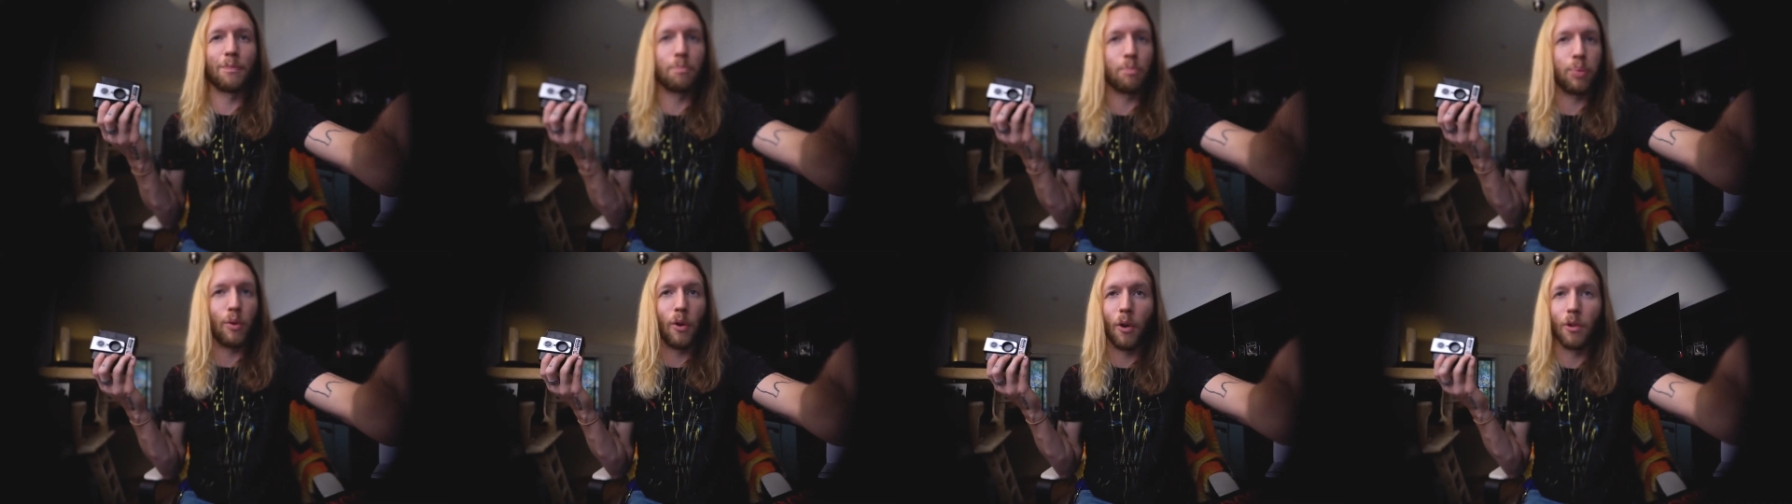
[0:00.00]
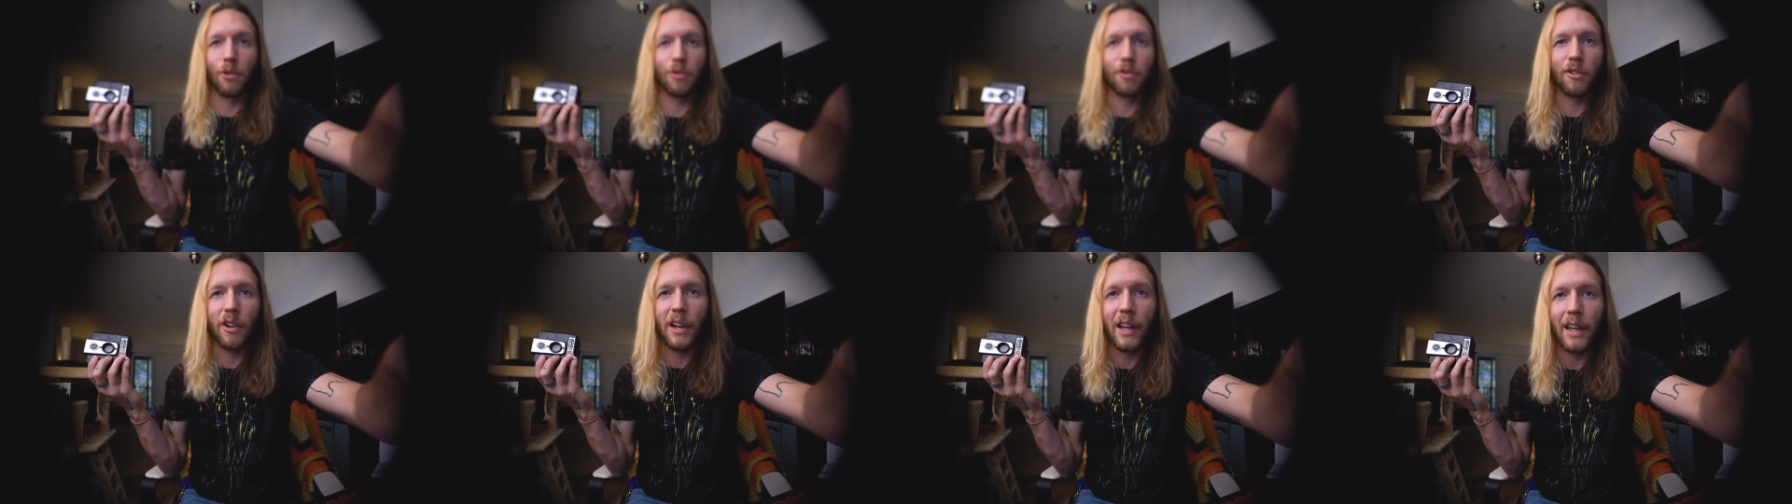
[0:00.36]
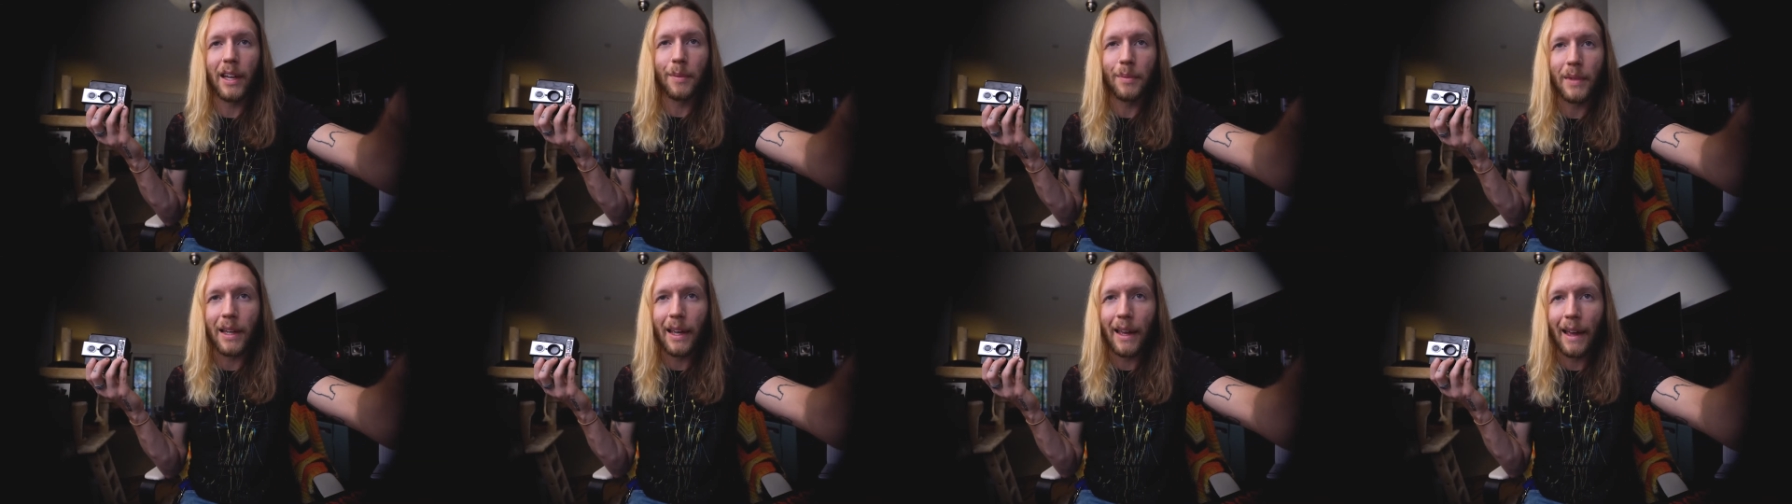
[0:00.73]

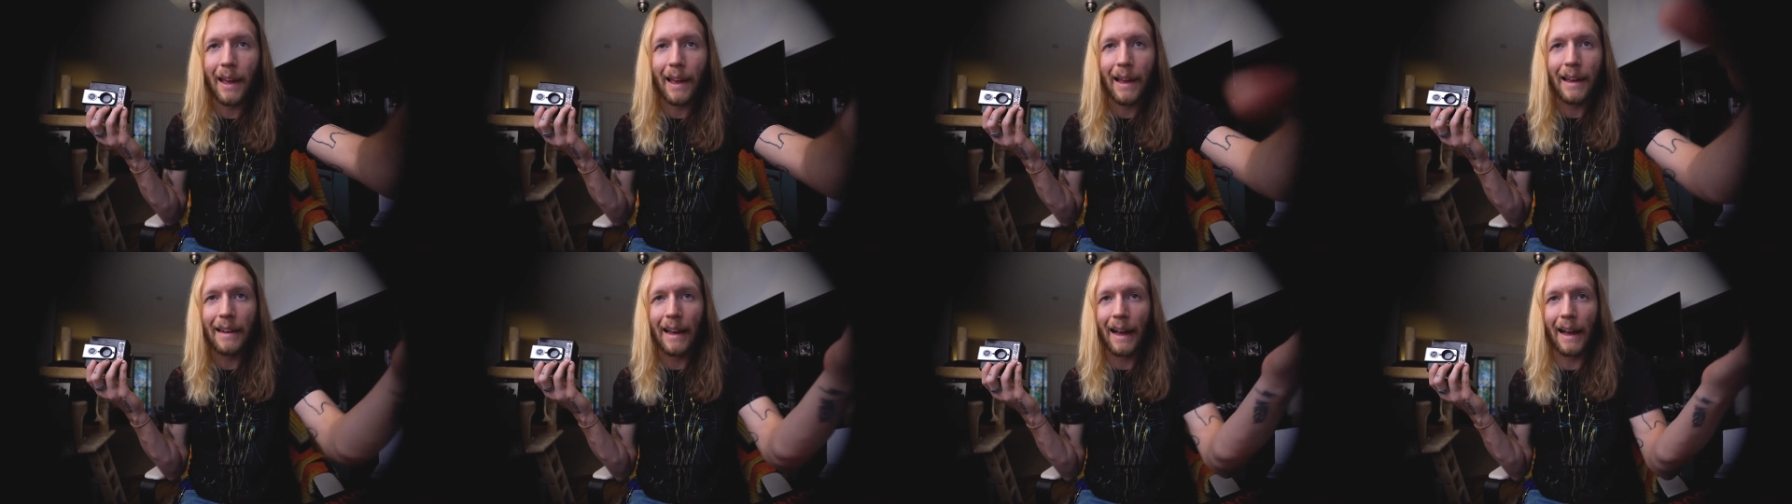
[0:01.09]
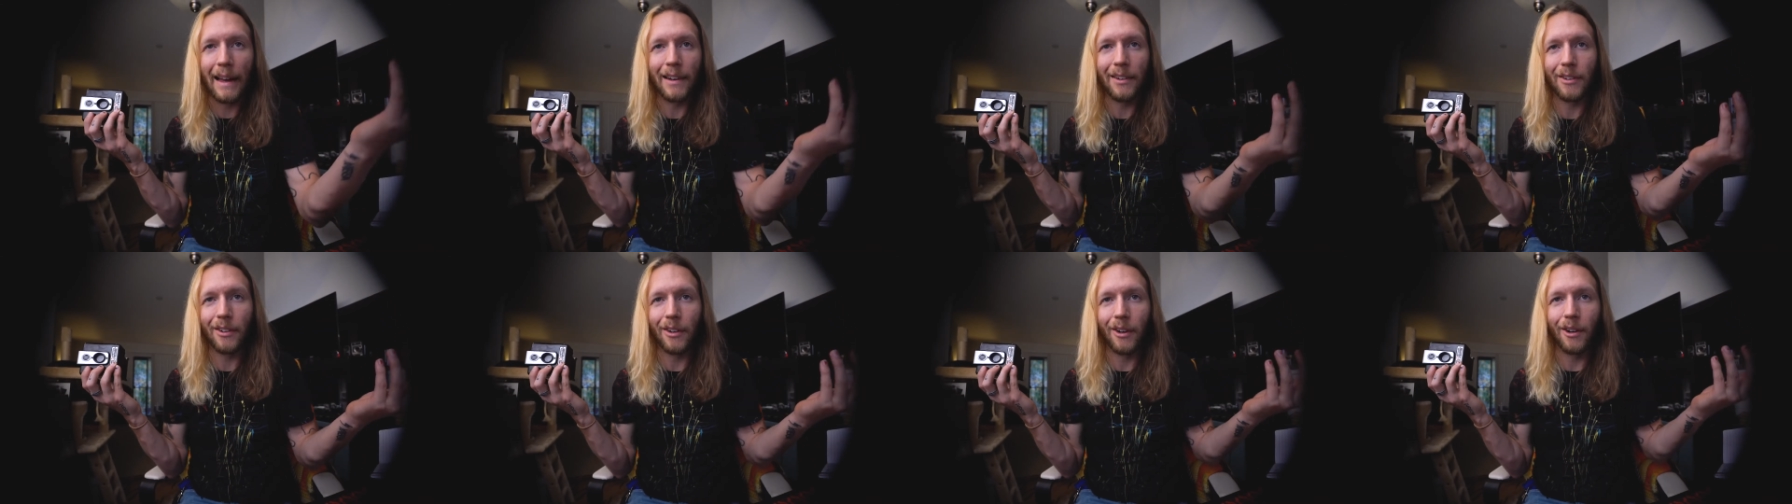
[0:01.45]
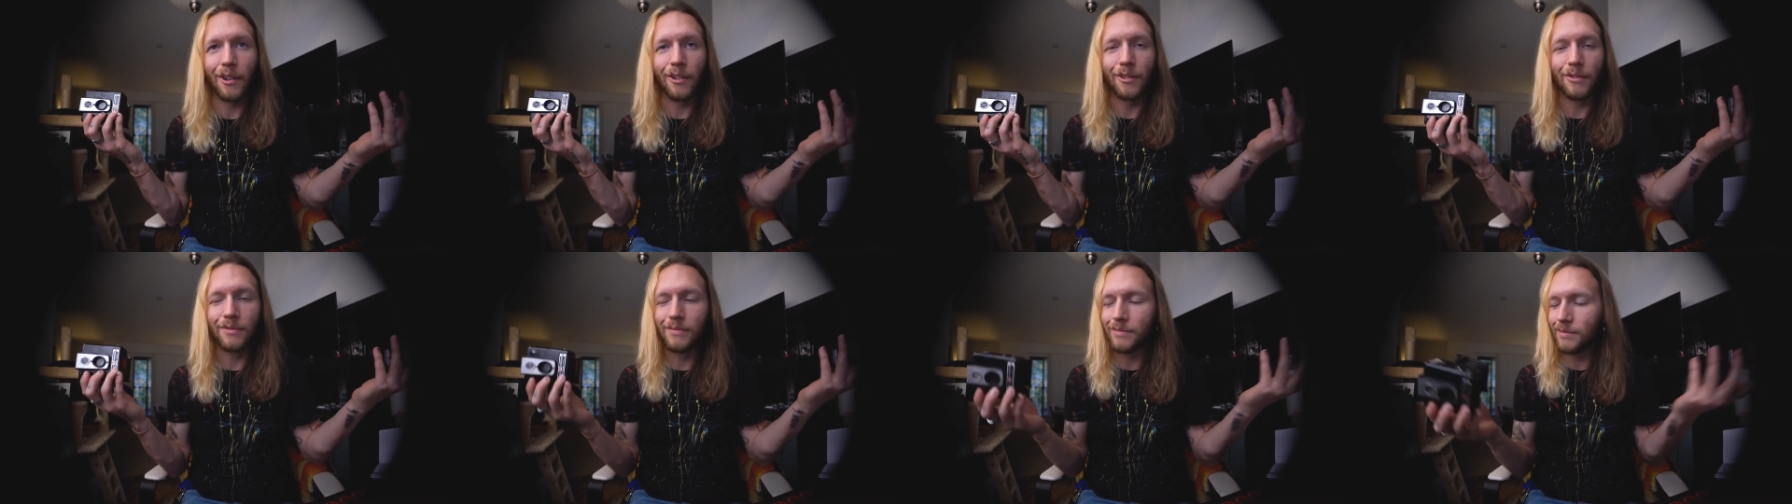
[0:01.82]
program they had. I don't
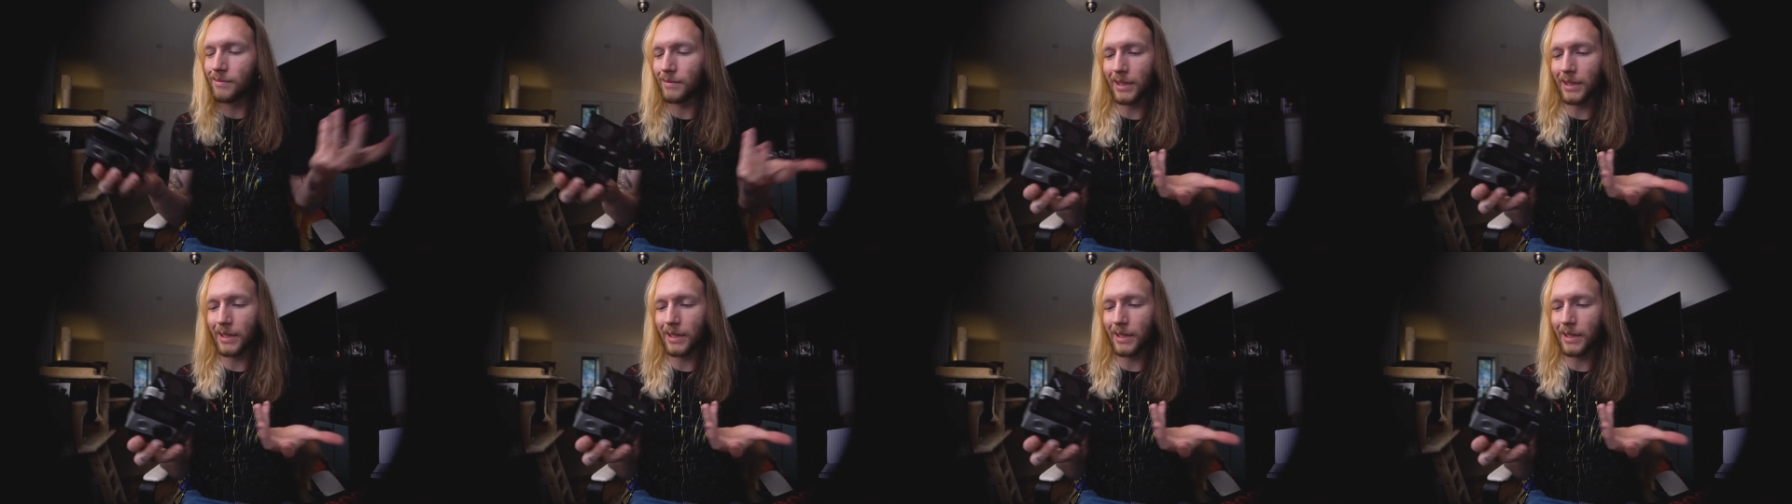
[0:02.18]
know.